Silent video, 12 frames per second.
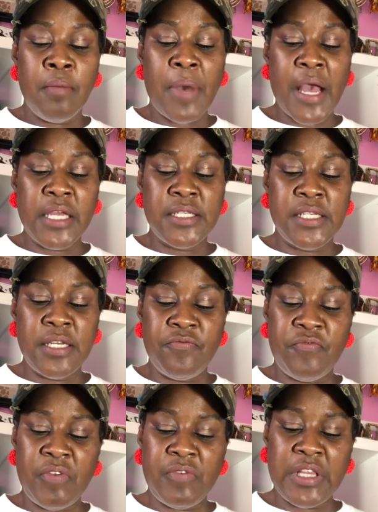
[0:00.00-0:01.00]
Biotin
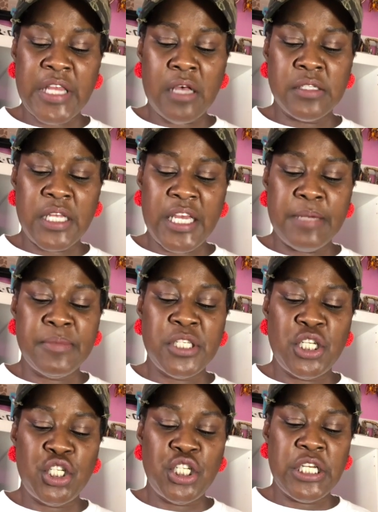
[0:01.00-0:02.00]
50,000
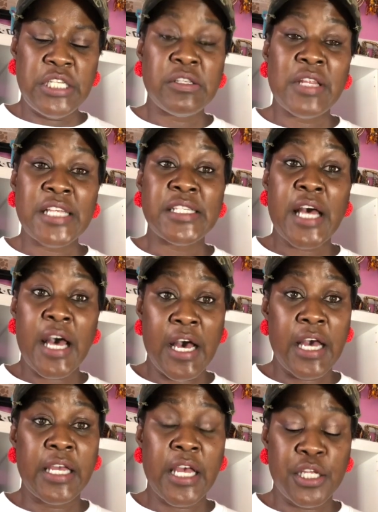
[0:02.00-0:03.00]
mcg. So that's a
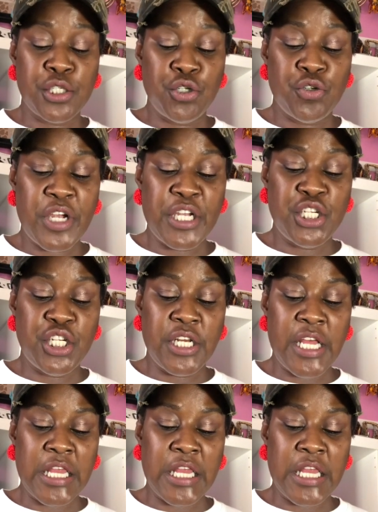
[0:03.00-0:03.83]
high concentration.